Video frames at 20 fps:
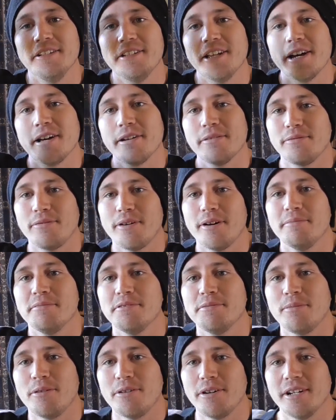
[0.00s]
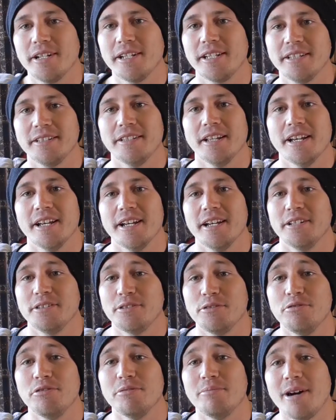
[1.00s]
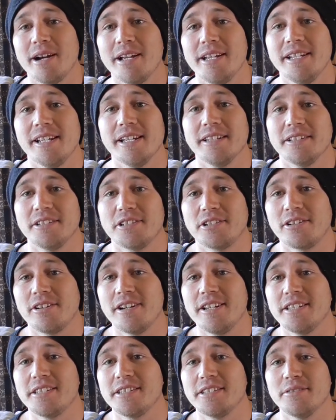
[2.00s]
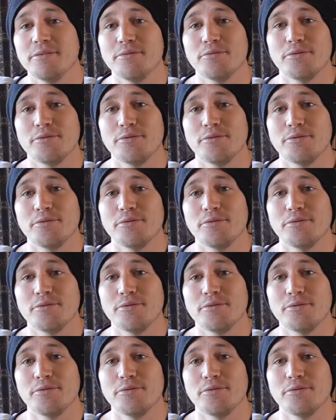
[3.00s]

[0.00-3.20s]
down thumbed my do the mahi get the treats